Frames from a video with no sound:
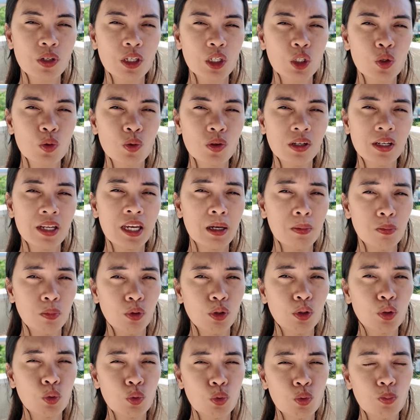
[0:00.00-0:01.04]
that you will
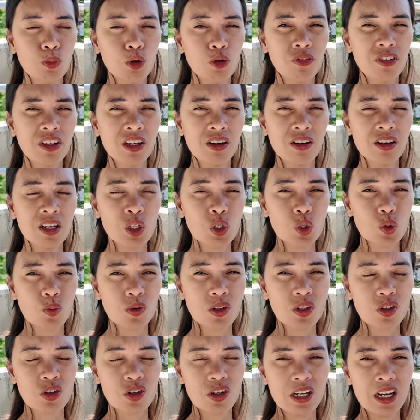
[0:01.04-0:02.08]
able to move here in
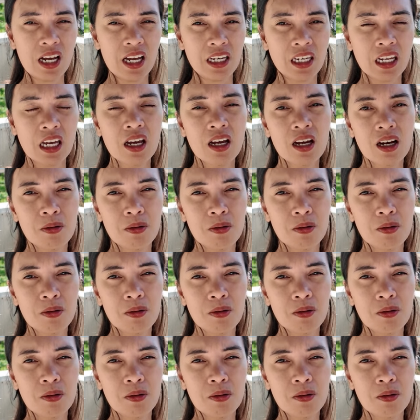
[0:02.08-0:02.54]
Switzerland.